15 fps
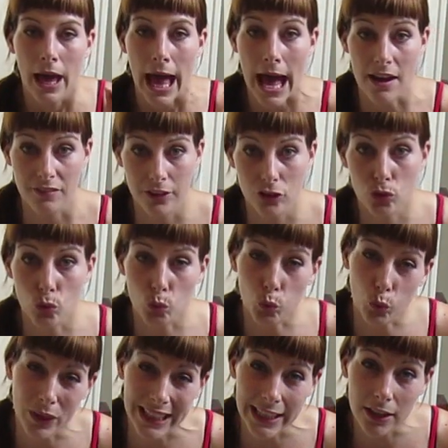Having to
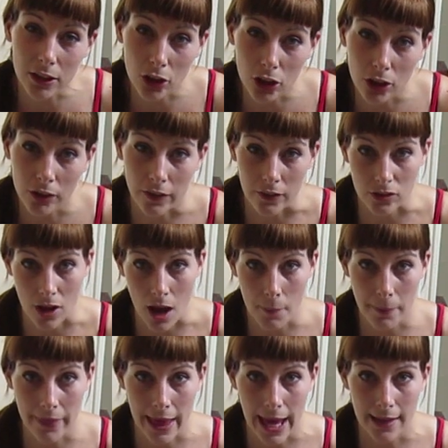relearn the
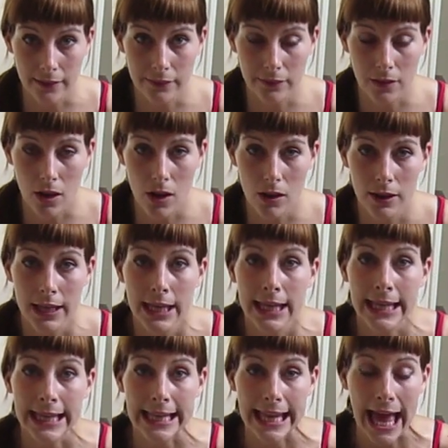top of the head stall
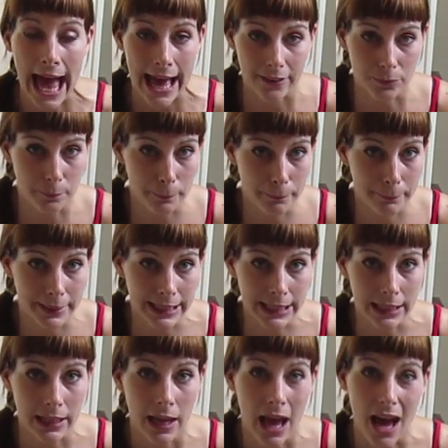has
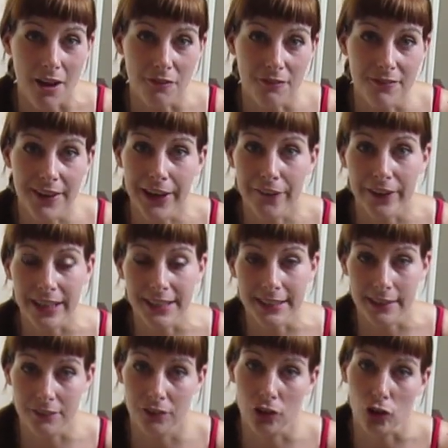been a very
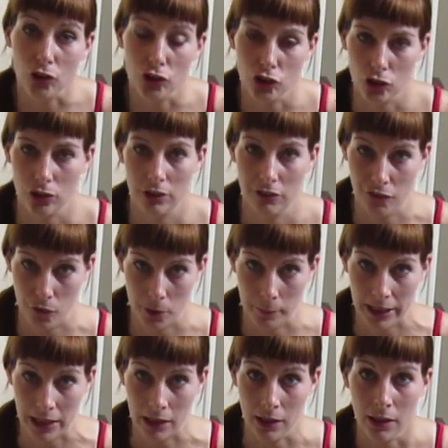difficult journey for
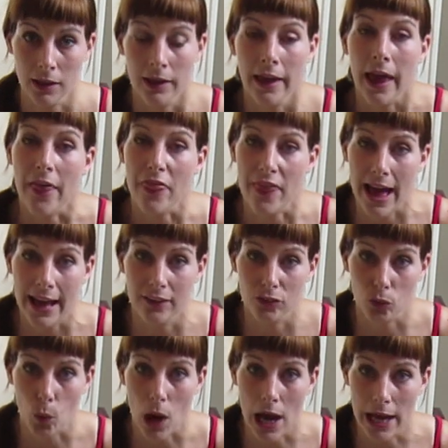me, and
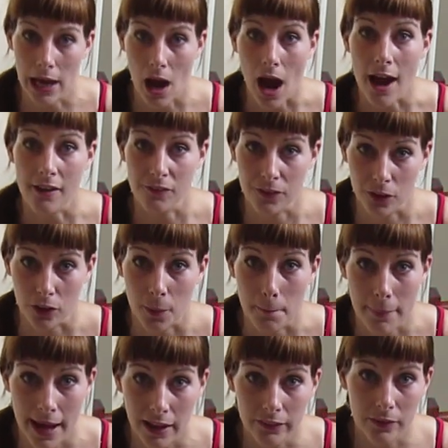that's why I feel
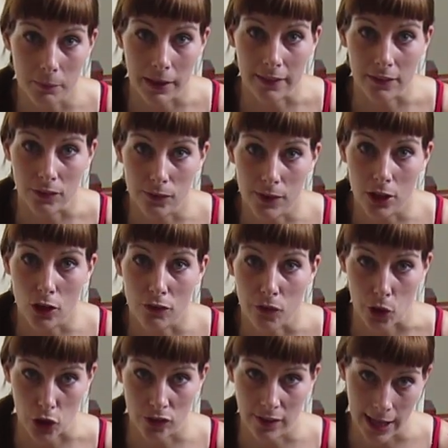compelled to make this video
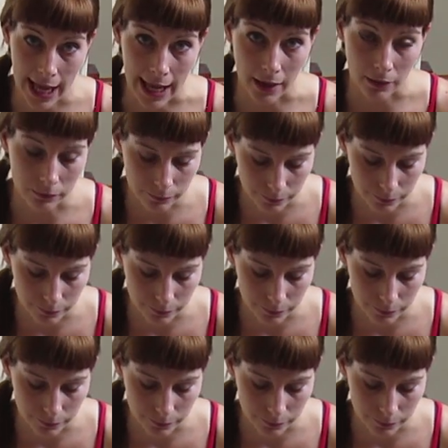for you today.